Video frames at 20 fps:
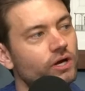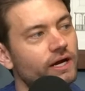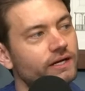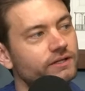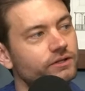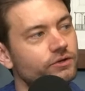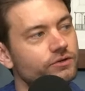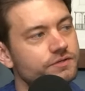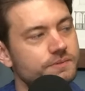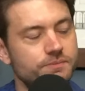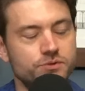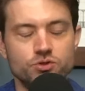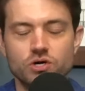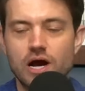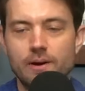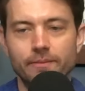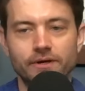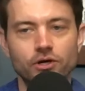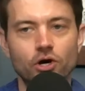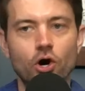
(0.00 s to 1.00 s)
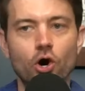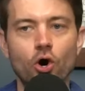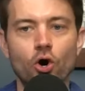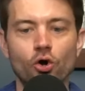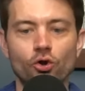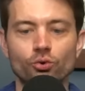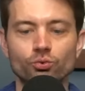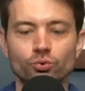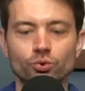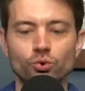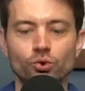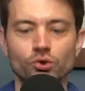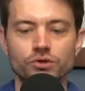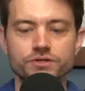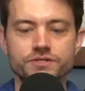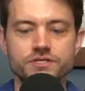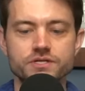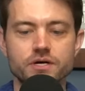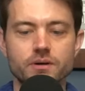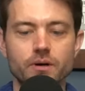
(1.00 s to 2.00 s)
like they're subscribing to all the
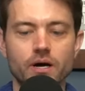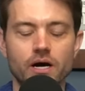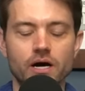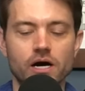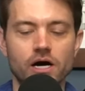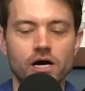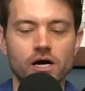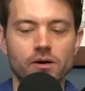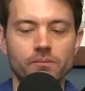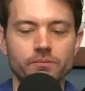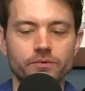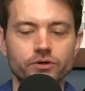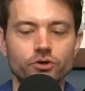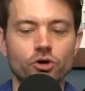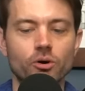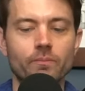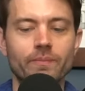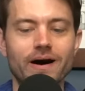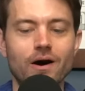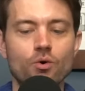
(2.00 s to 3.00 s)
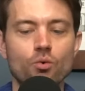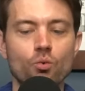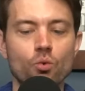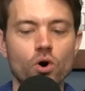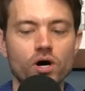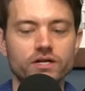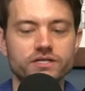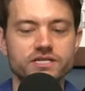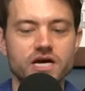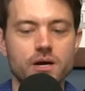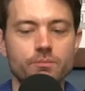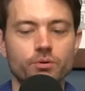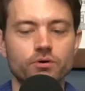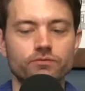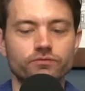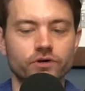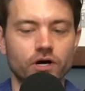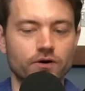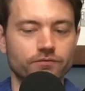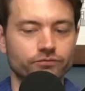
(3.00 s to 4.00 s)
rules, you know, about what type
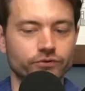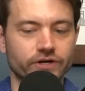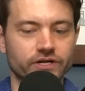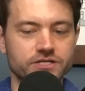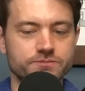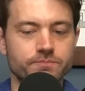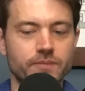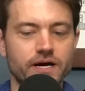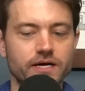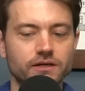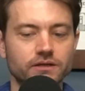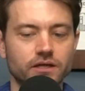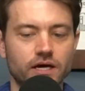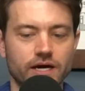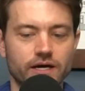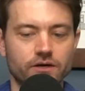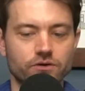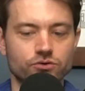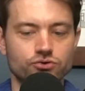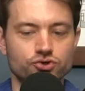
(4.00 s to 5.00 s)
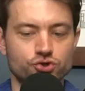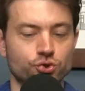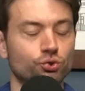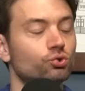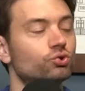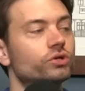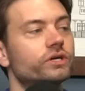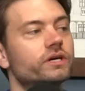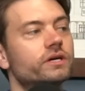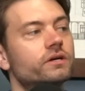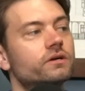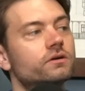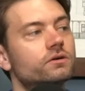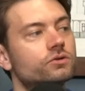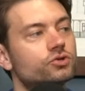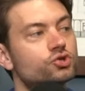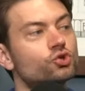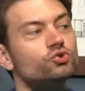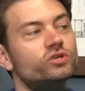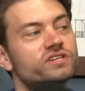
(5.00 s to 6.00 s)
of cufflinks might like truly
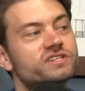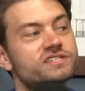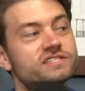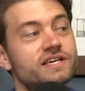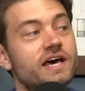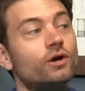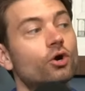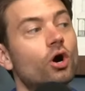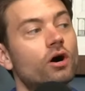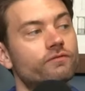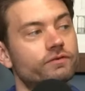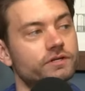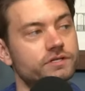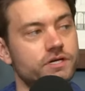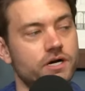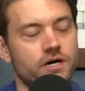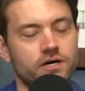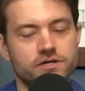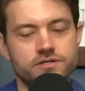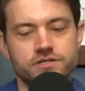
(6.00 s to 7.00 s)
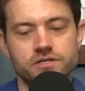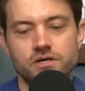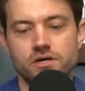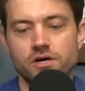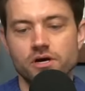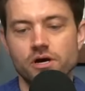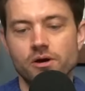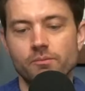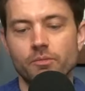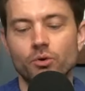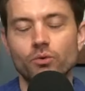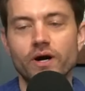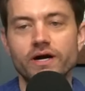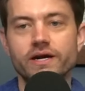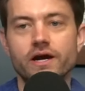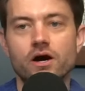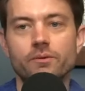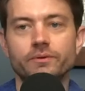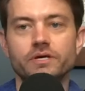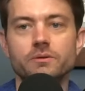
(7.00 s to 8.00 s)
set off a tux. But
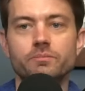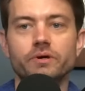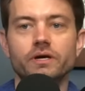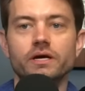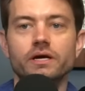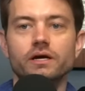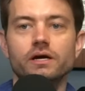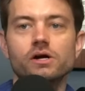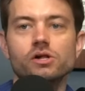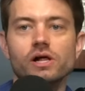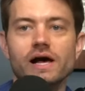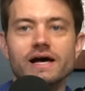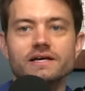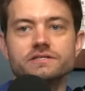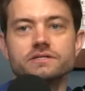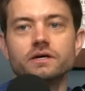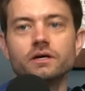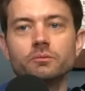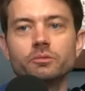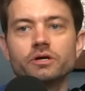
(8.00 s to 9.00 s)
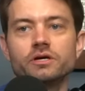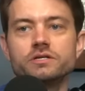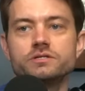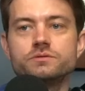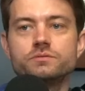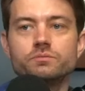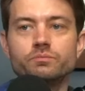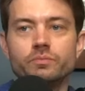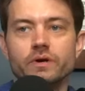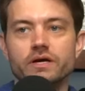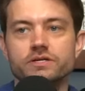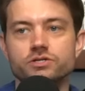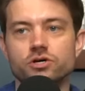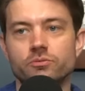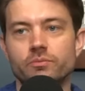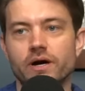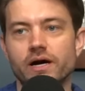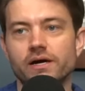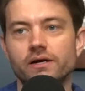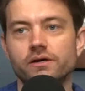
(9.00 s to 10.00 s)
right now I'm keeping it classic because
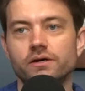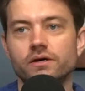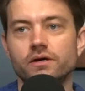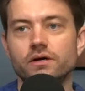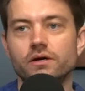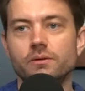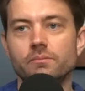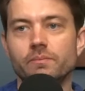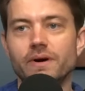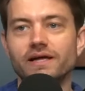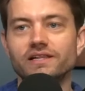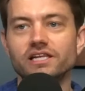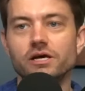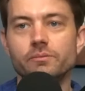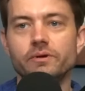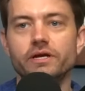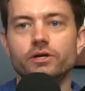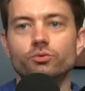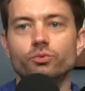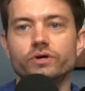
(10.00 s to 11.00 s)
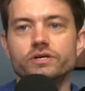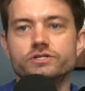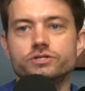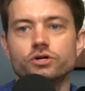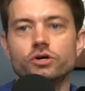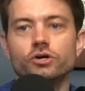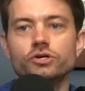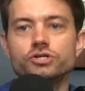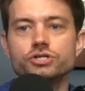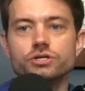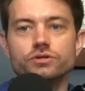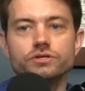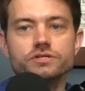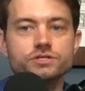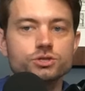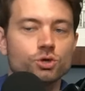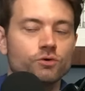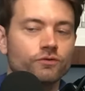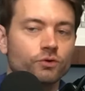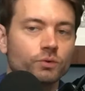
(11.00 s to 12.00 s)
based on my limited research,
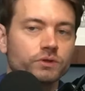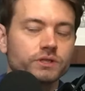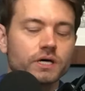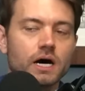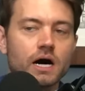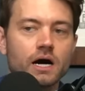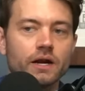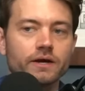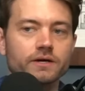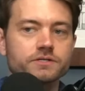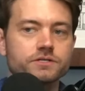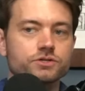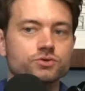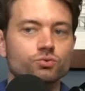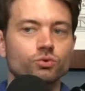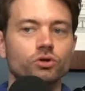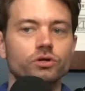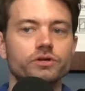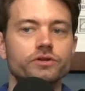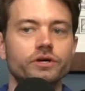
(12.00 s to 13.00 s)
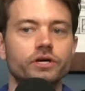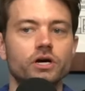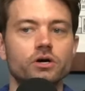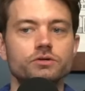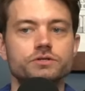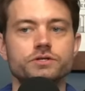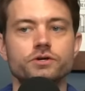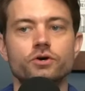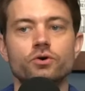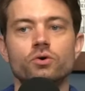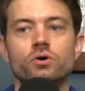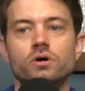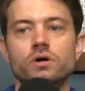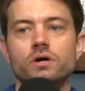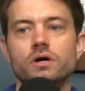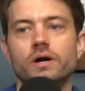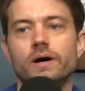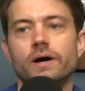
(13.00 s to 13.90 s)
the silver with the onyx is really the go-to.